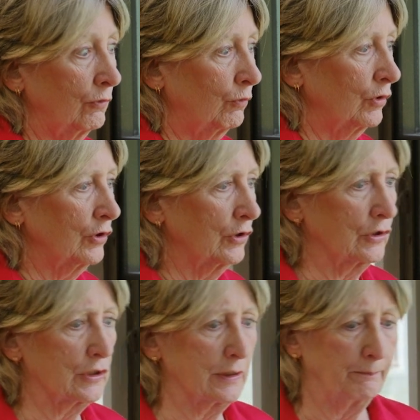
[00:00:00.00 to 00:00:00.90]

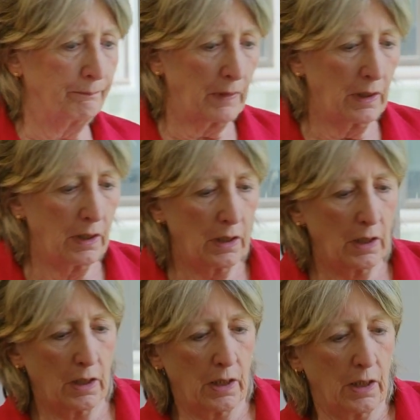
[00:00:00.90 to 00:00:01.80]
words.
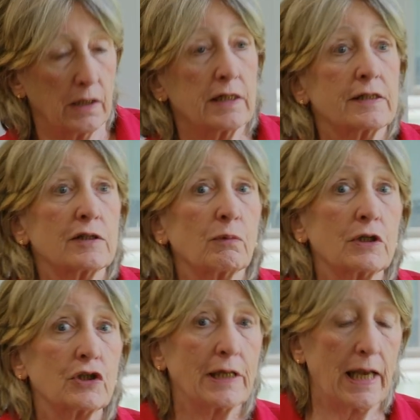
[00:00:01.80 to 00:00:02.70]
This is
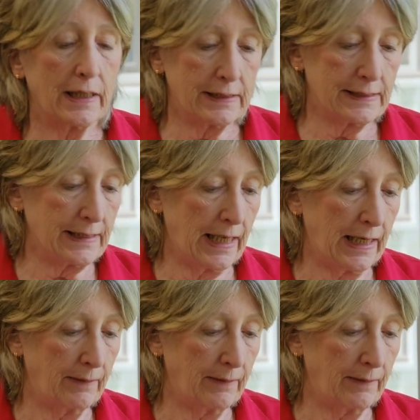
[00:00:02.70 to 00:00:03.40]
what she had to say.